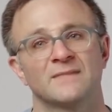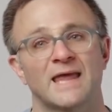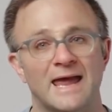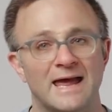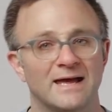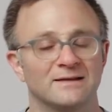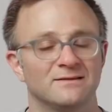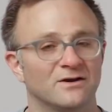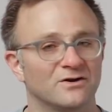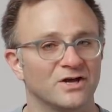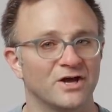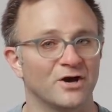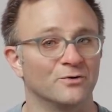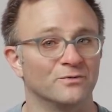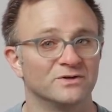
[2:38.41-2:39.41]
And there
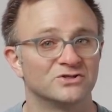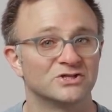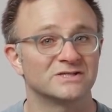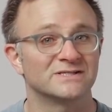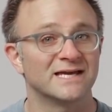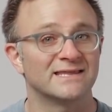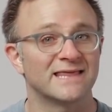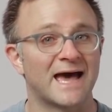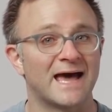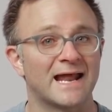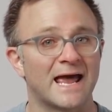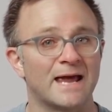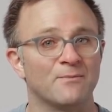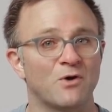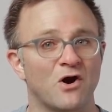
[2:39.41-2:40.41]
you go. Just like that,
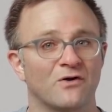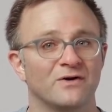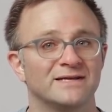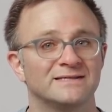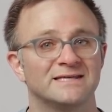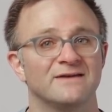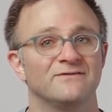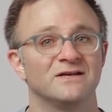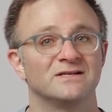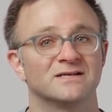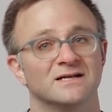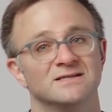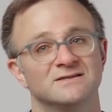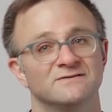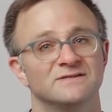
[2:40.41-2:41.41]
I am already saving
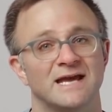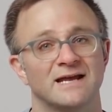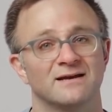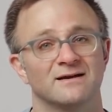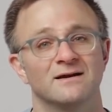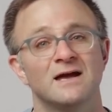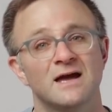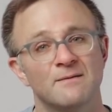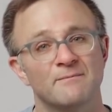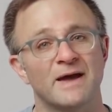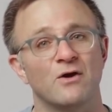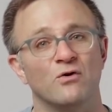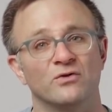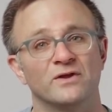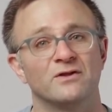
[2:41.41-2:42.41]
tons of data
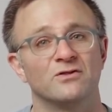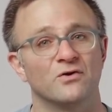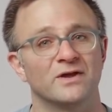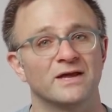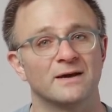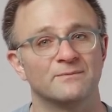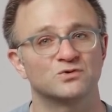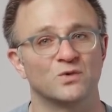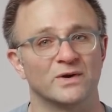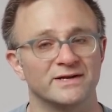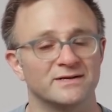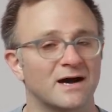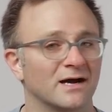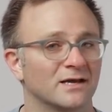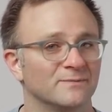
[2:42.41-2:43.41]
by only loading up
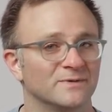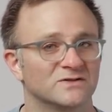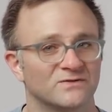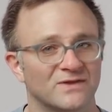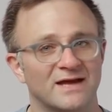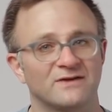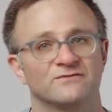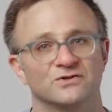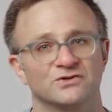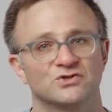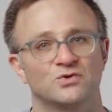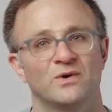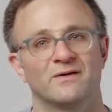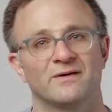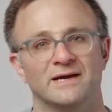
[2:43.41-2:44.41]
20 documents for that first
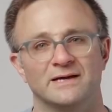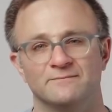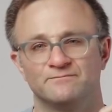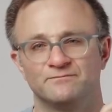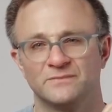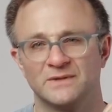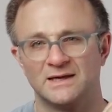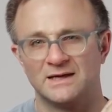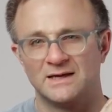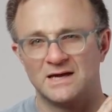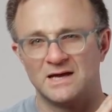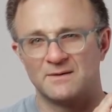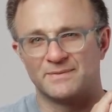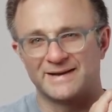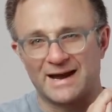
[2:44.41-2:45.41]
query.
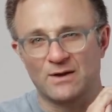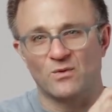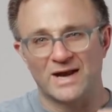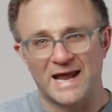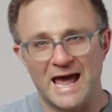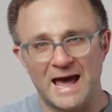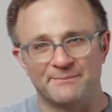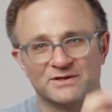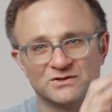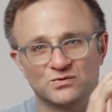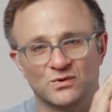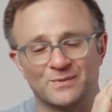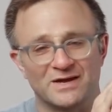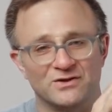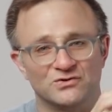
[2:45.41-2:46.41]
But now what happens
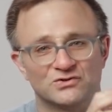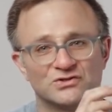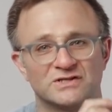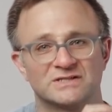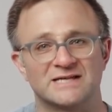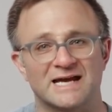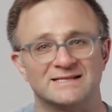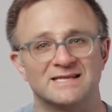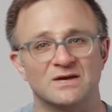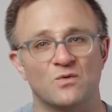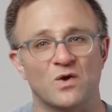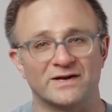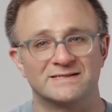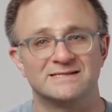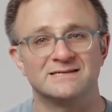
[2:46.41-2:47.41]
when my user decides they
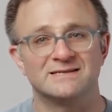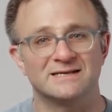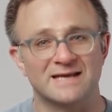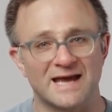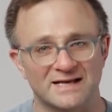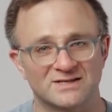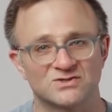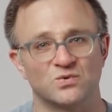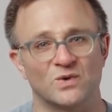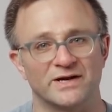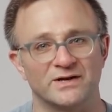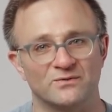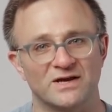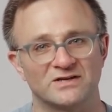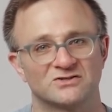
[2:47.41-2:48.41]
want to see the next
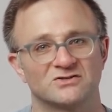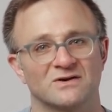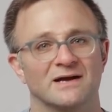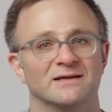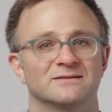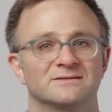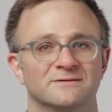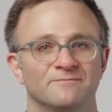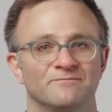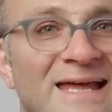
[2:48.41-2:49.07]
20 restaurants?